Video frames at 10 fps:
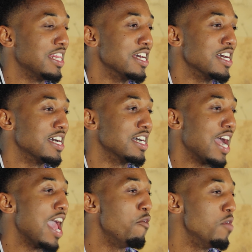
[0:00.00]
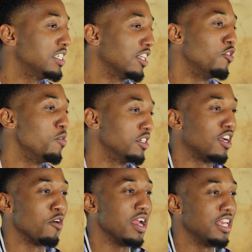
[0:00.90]
I had went to Lawrence
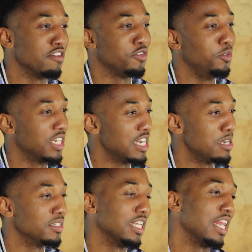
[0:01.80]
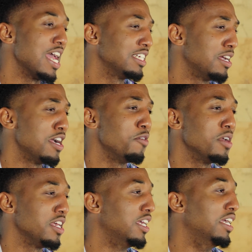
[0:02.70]
already a few times, and last time I
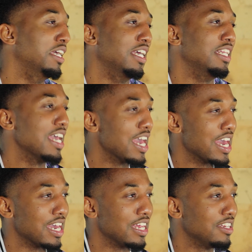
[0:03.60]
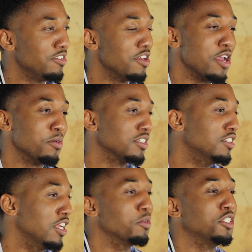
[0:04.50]
went, they had, you know,
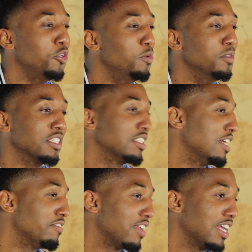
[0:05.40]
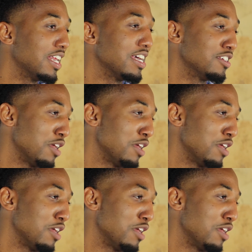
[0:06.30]
there was shootings and stuff like that.